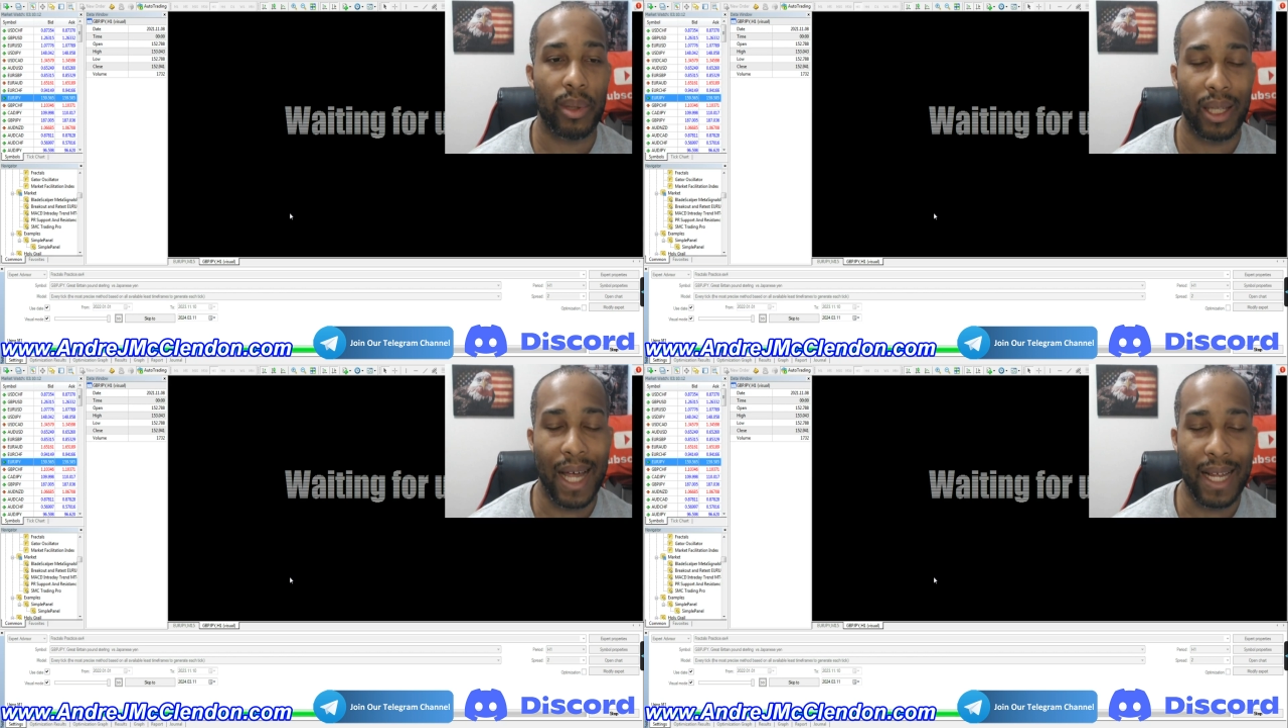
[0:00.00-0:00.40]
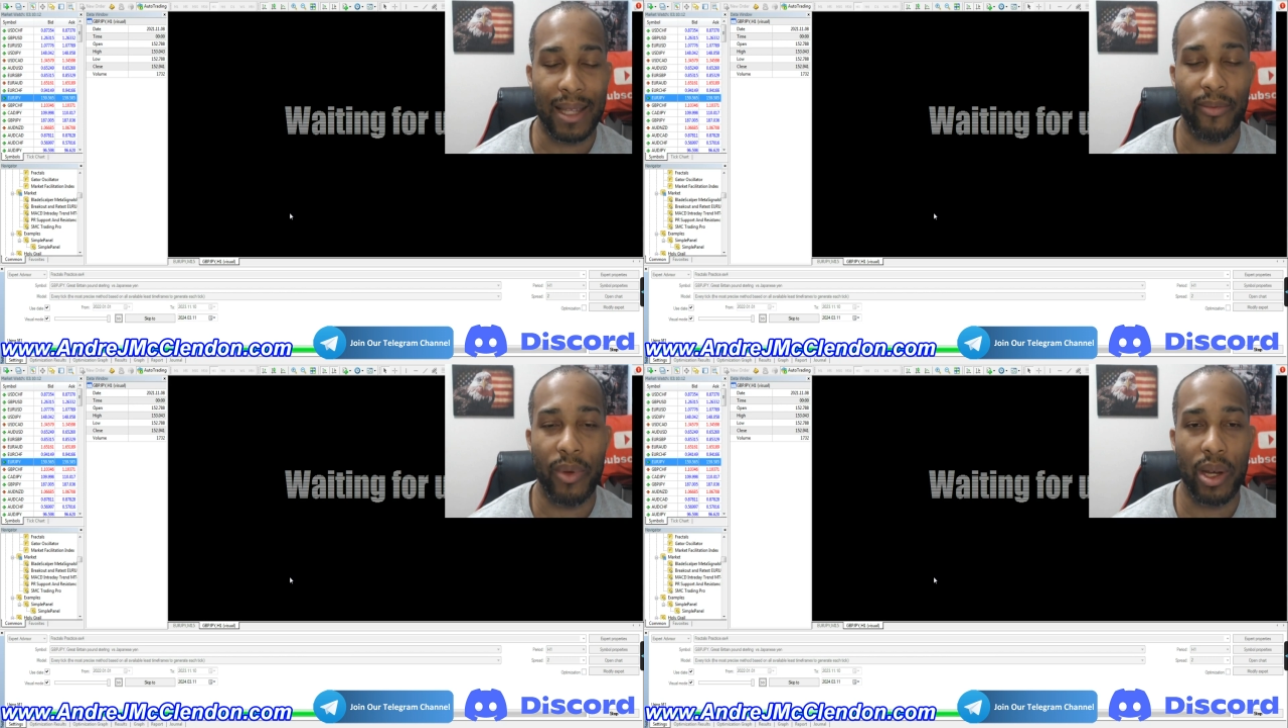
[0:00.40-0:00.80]
like the
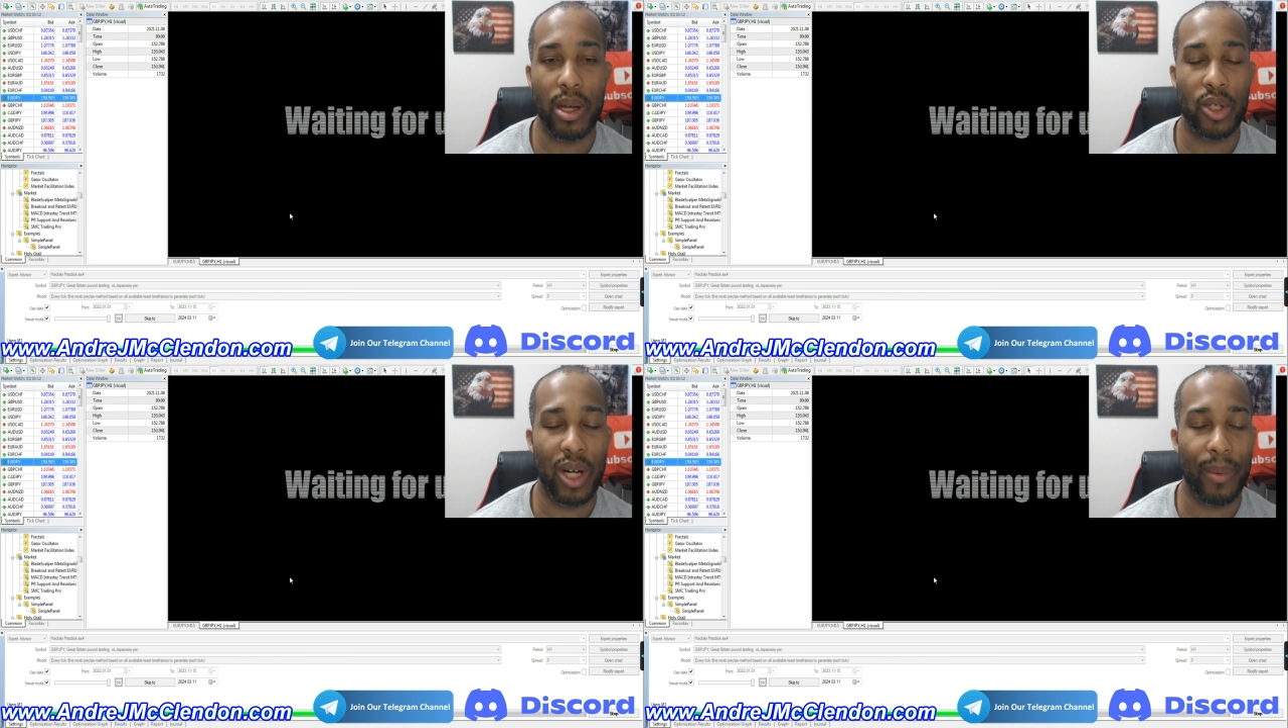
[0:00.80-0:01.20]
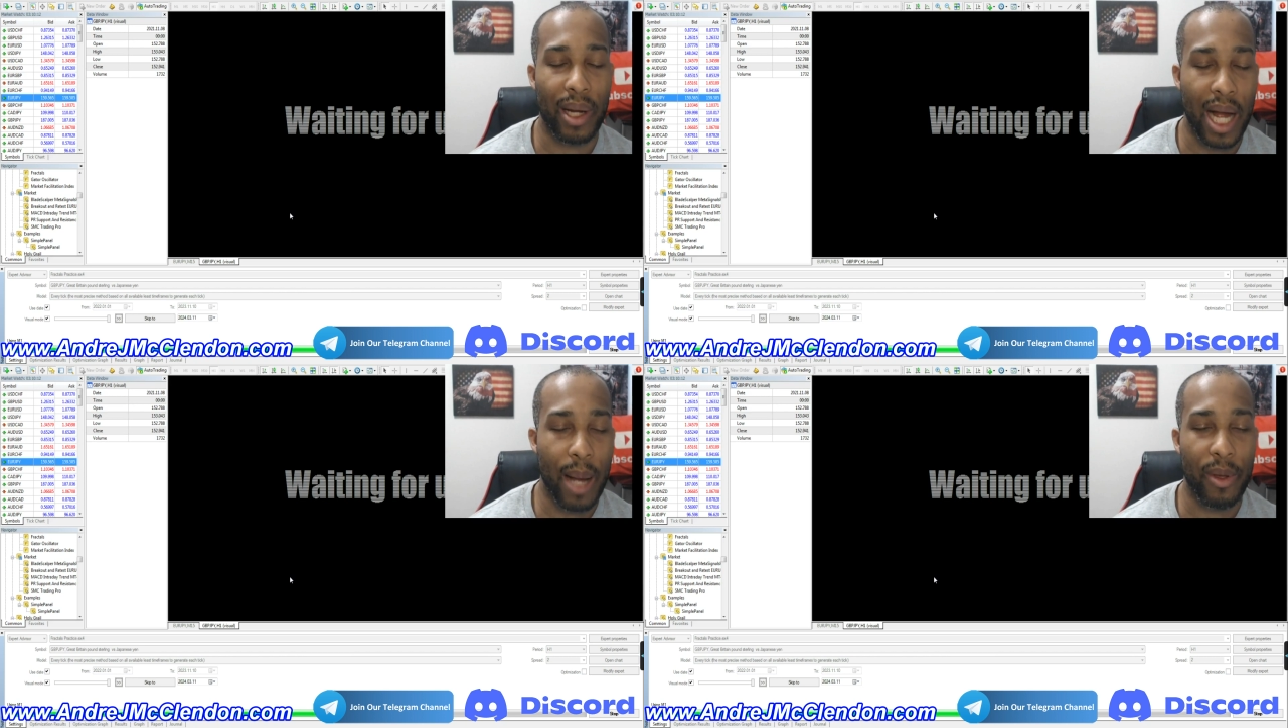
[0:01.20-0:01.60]
video, drop a
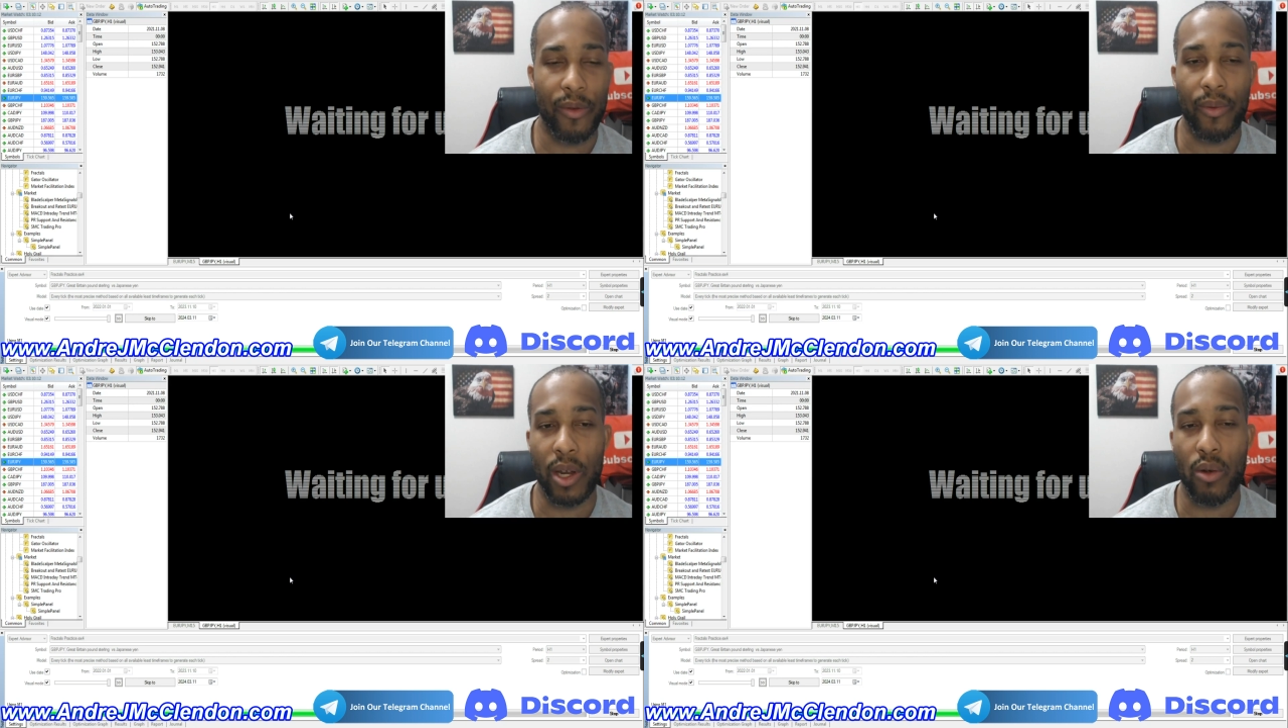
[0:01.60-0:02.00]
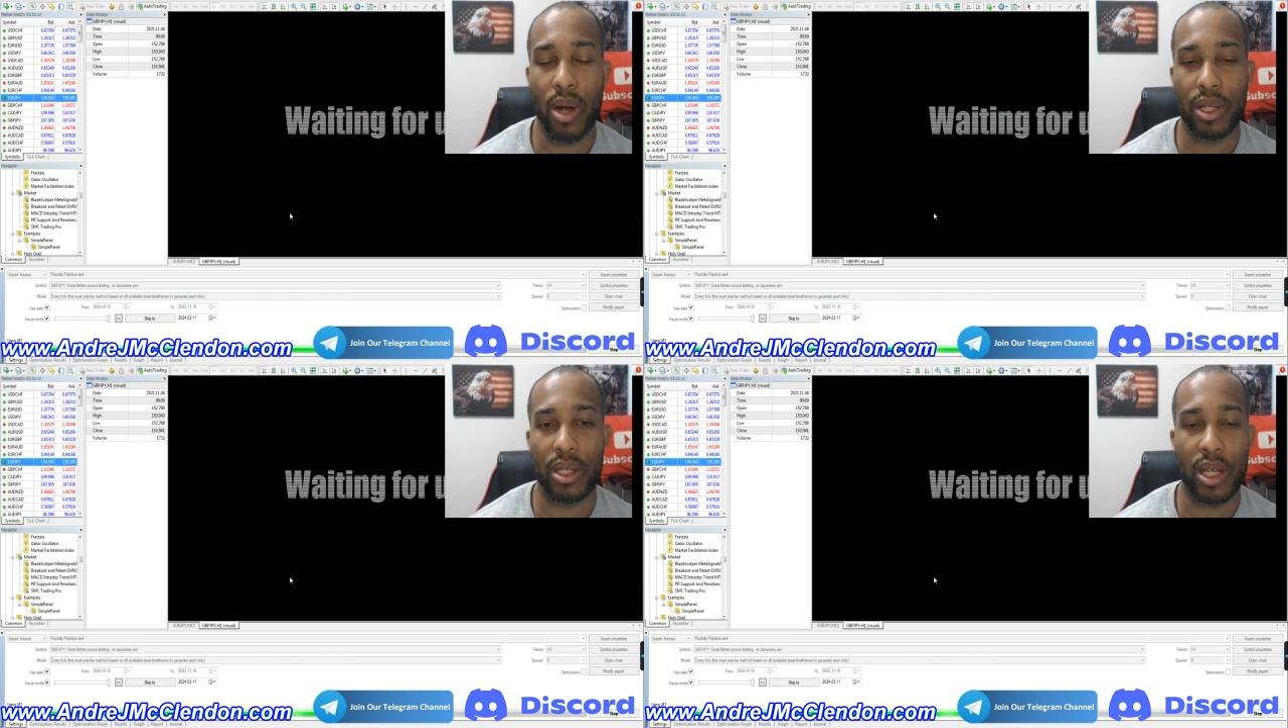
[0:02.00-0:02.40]
comment if you have any questions,